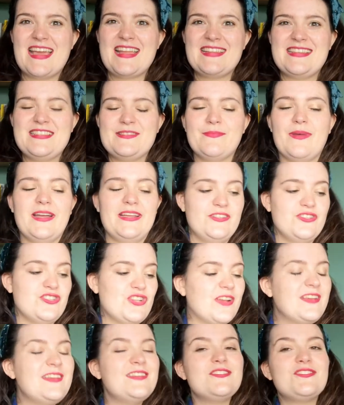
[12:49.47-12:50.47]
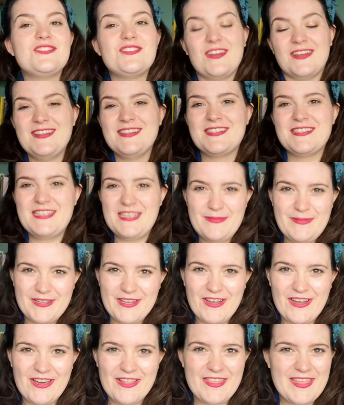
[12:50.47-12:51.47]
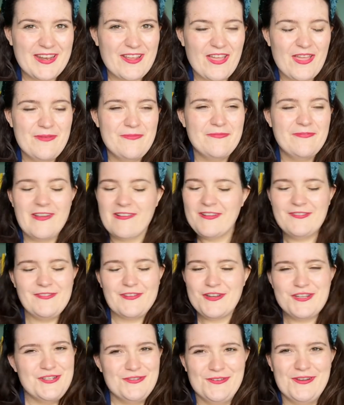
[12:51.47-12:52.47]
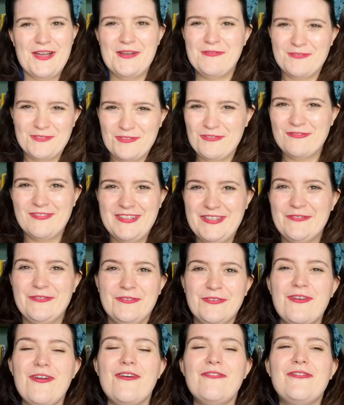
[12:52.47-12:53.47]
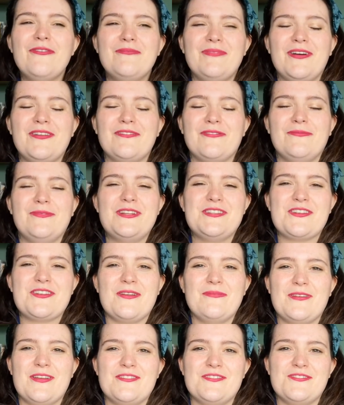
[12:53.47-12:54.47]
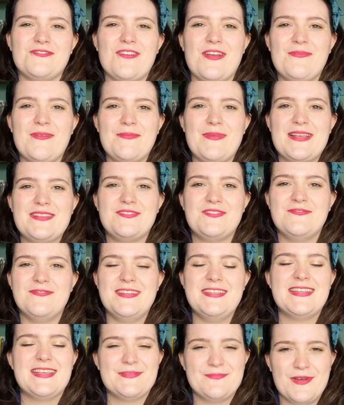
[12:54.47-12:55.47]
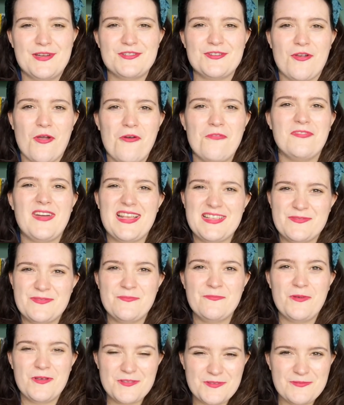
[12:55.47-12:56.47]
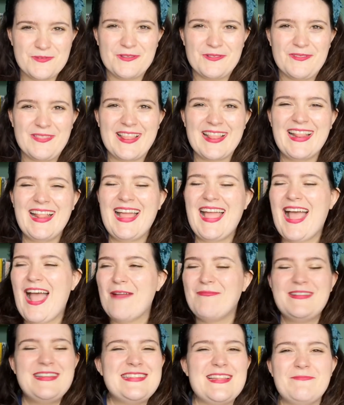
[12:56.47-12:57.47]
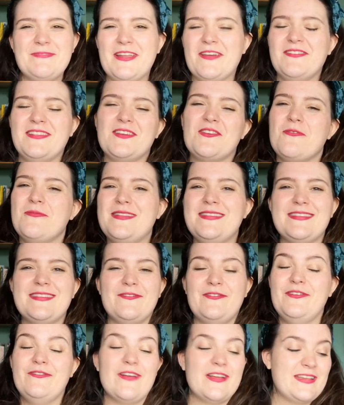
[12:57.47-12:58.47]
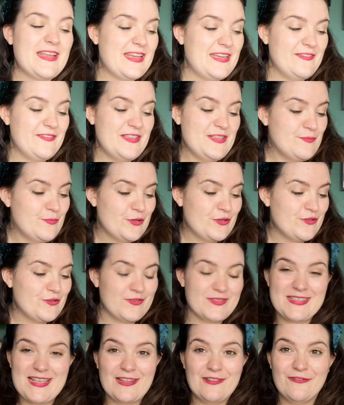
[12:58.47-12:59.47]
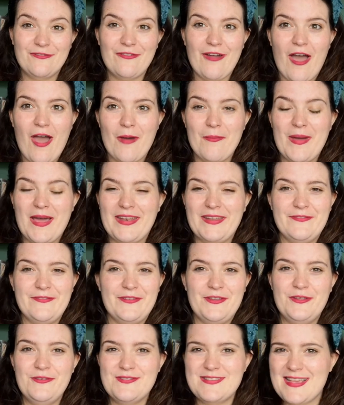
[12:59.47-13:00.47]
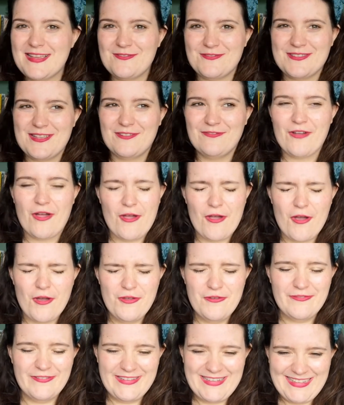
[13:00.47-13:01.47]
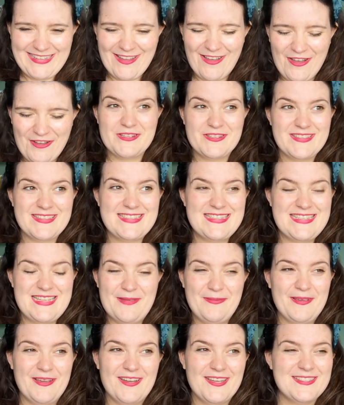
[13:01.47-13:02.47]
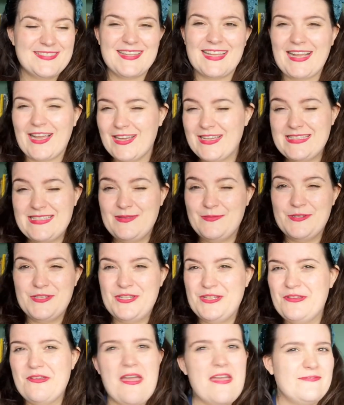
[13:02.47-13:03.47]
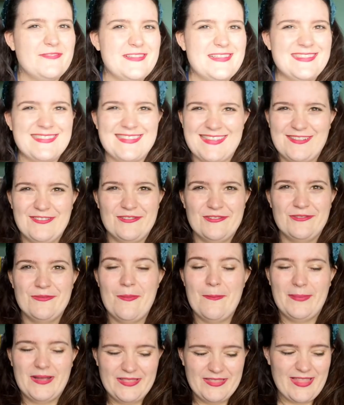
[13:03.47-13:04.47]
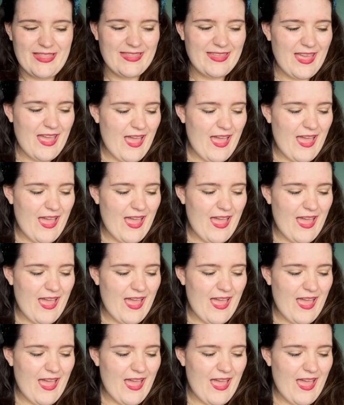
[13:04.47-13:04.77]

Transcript: That is my giant TBR that I'm very, very sure I will not read all of, but which I'm going to try my best to read as much of as possible. Please let me know in the comments if you've read any of these books yourself, and if you set yourself overly ambitious TBRs like I seem to do every single month.